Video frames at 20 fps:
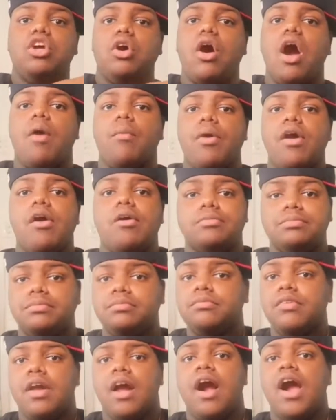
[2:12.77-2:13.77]
I will.
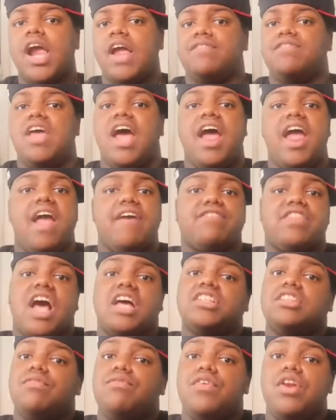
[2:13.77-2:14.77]
If
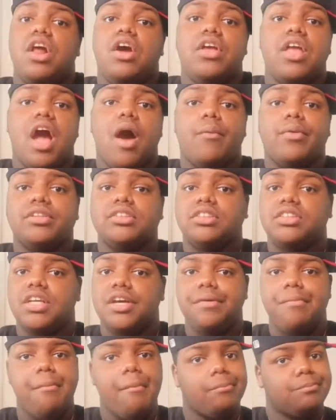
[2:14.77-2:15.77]
that's the video y'all want to
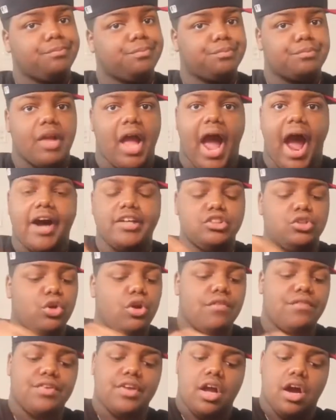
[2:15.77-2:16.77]
see, I'll do
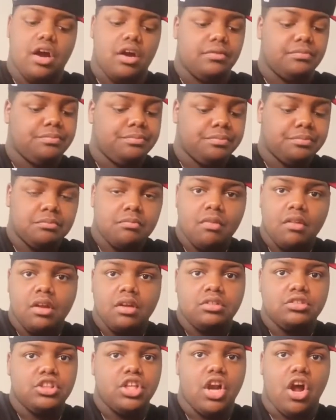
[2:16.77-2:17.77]
it for y'all.
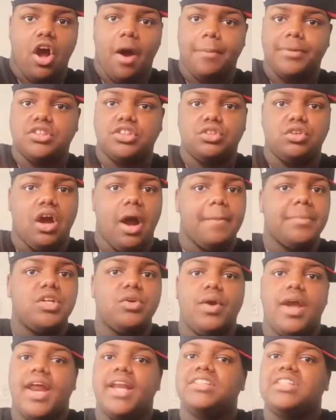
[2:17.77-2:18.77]
You know, I'm gonna
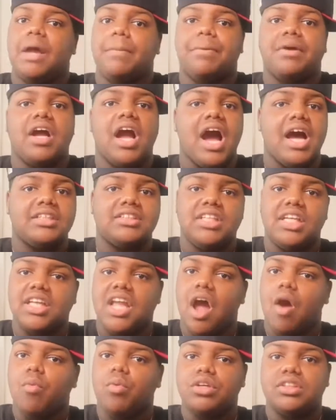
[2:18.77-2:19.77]
do any type of content
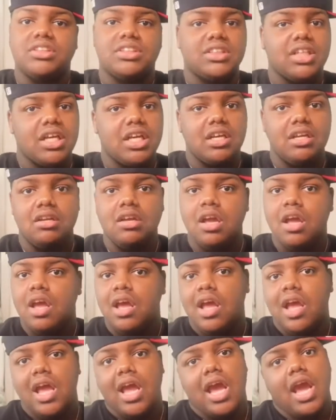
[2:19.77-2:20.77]
y'all want to see,
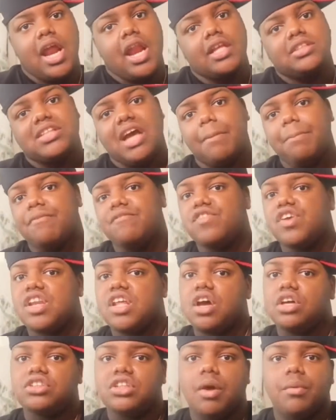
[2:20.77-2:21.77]
any type of
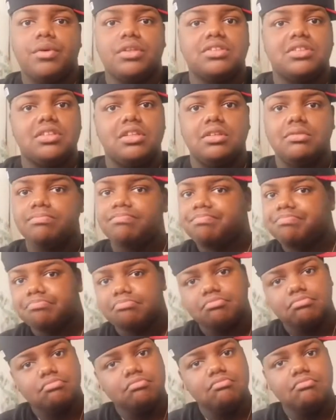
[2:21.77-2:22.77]
videos y'all want to see,
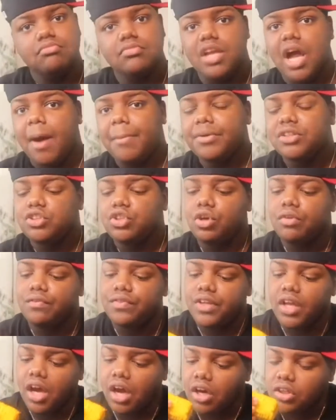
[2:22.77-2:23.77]
I'm gonna do them
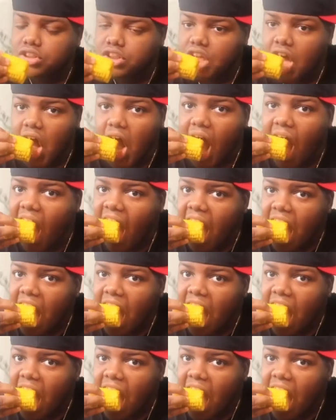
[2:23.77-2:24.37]
for y'all. So